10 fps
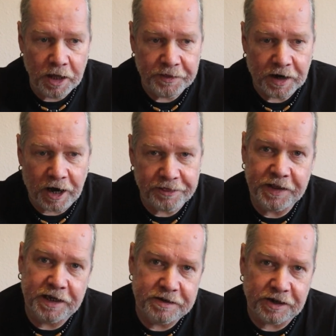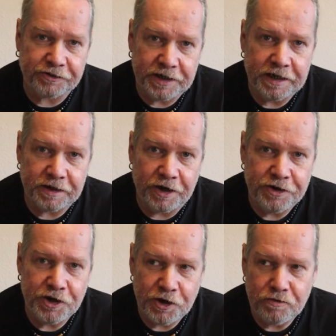that I think it does need a
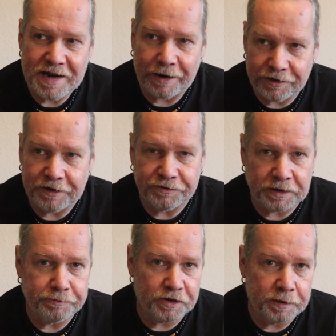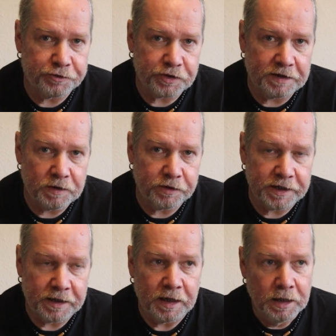new narrative sometimes to have a look
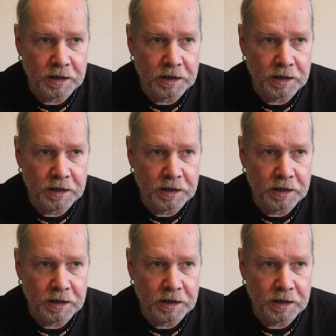at it.